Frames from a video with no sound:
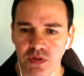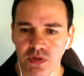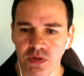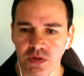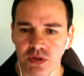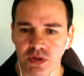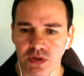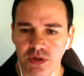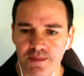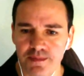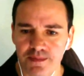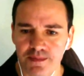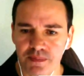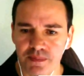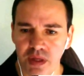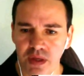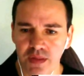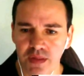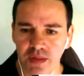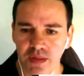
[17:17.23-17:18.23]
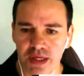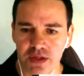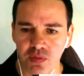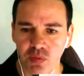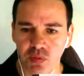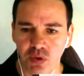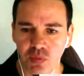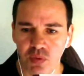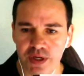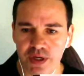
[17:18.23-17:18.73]
All right, that's
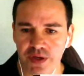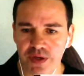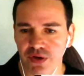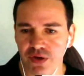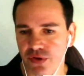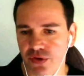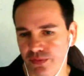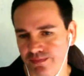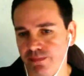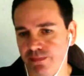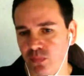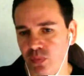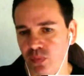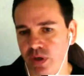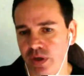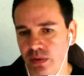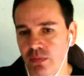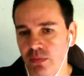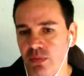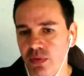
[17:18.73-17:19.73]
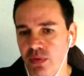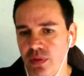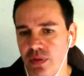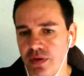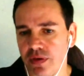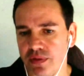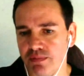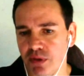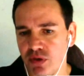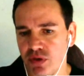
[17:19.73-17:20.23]
what we do.
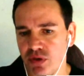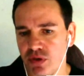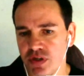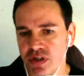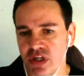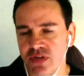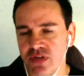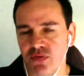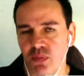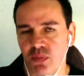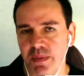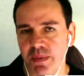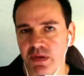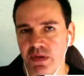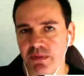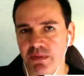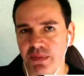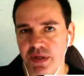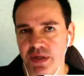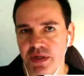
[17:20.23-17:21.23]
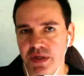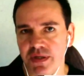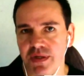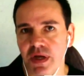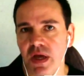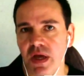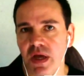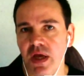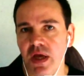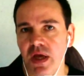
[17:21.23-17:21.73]
The most successful people in business
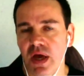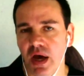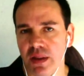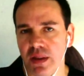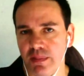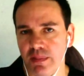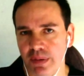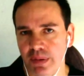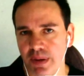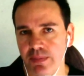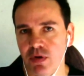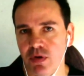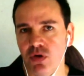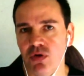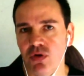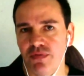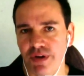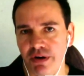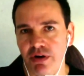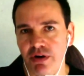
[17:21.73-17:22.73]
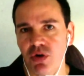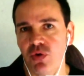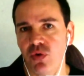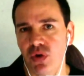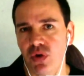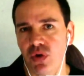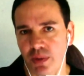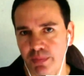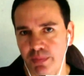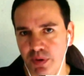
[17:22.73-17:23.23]
are the people who are very
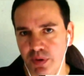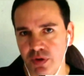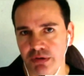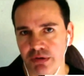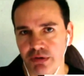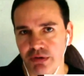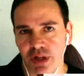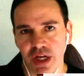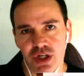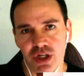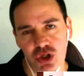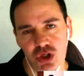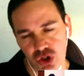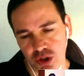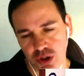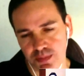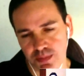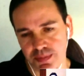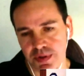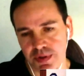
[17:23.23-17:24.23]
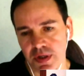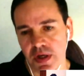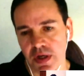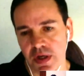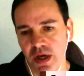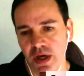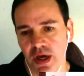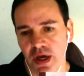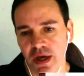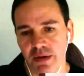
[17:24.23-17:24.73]
good at building relationships.
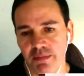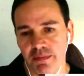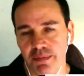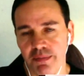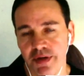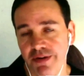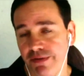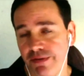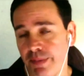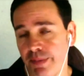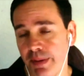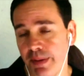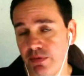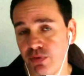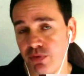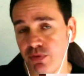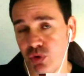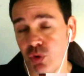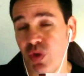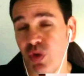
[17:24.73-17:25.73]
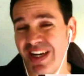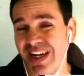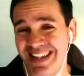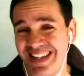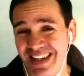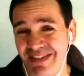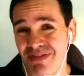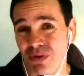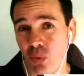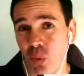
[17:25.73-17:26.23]
And different people do it in
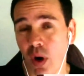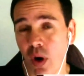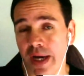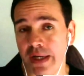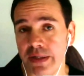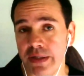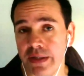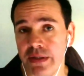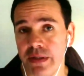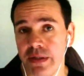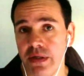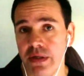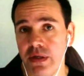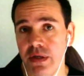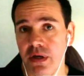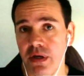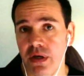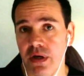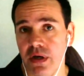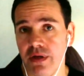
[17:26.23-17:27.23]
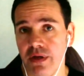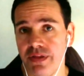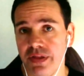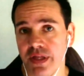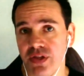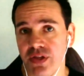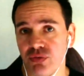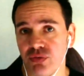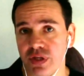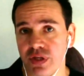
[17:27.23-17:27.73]
different ways. And I think
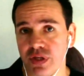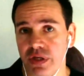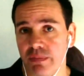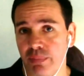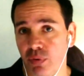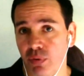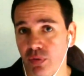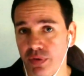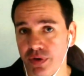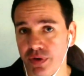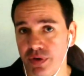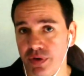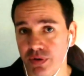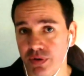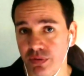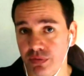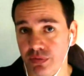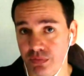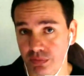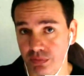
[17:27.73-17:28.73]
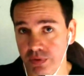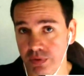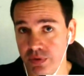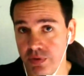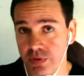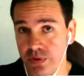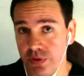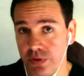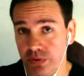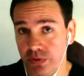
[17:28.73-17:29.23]
that's really important
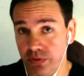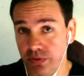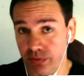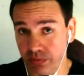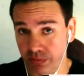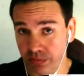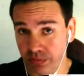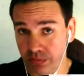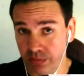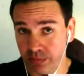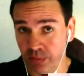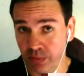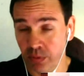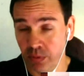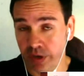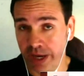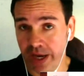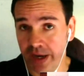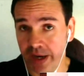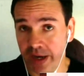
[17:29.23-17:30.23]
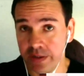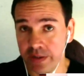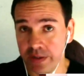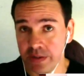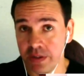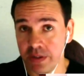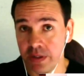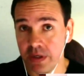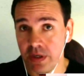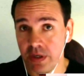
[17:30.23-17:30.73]
to point out, is
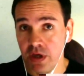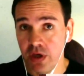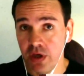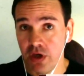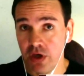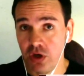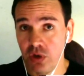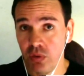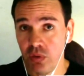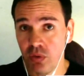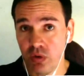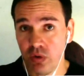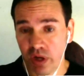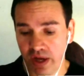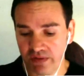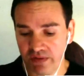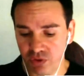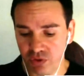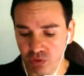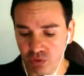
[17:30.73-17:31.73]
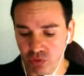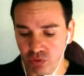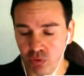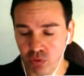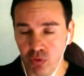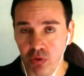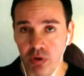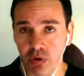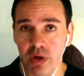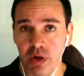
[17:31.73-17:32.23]
that you will have
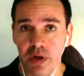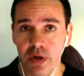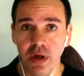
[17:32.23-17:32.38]
your,